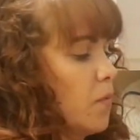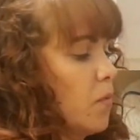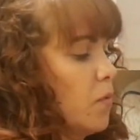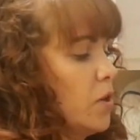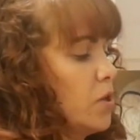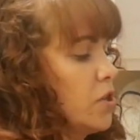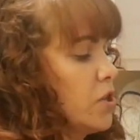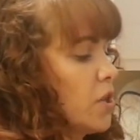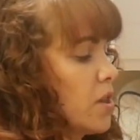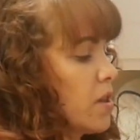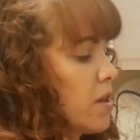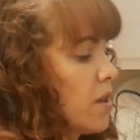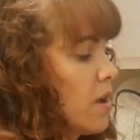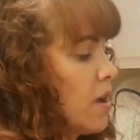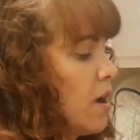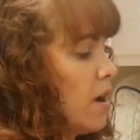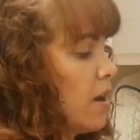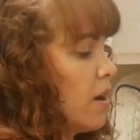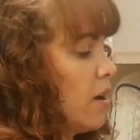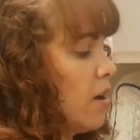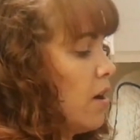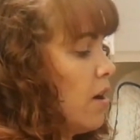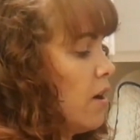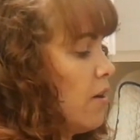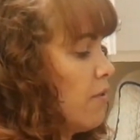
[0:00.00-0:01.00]
We just
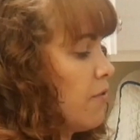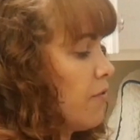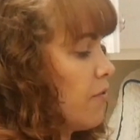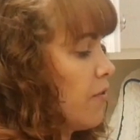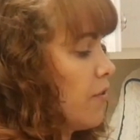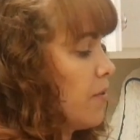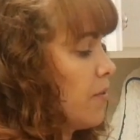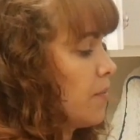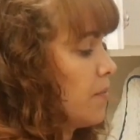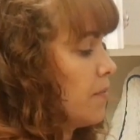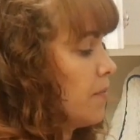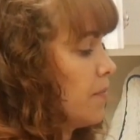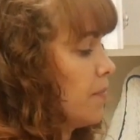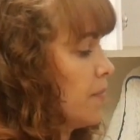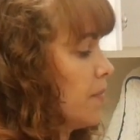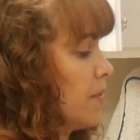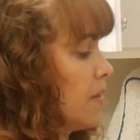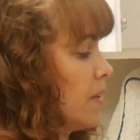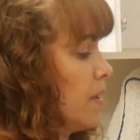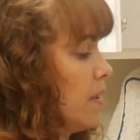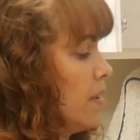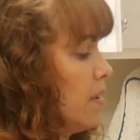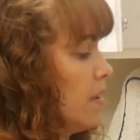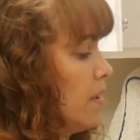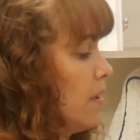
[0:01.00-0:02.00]
cut off
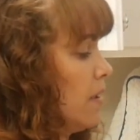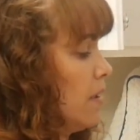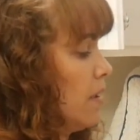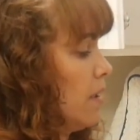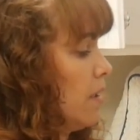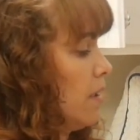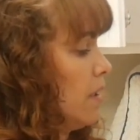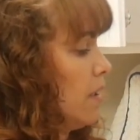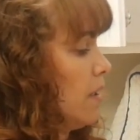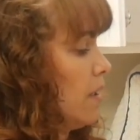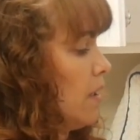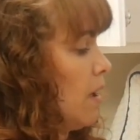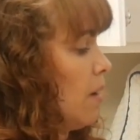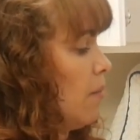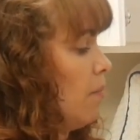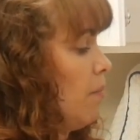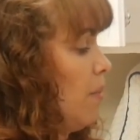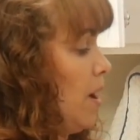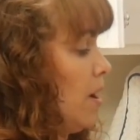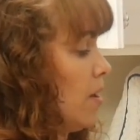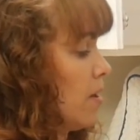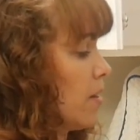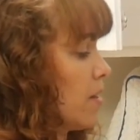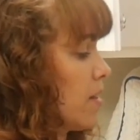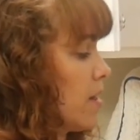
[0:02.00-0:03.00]

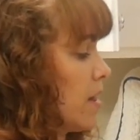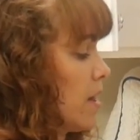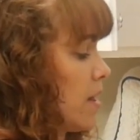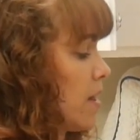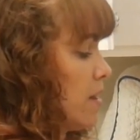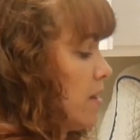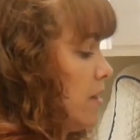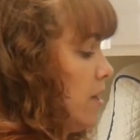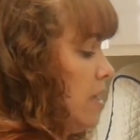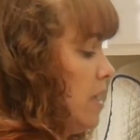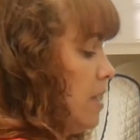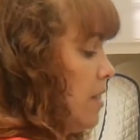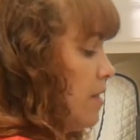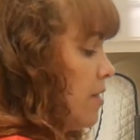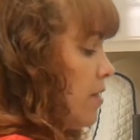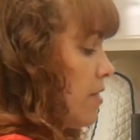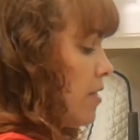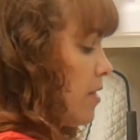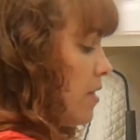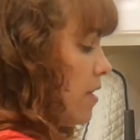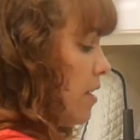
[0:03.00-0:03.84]
about a 1/16.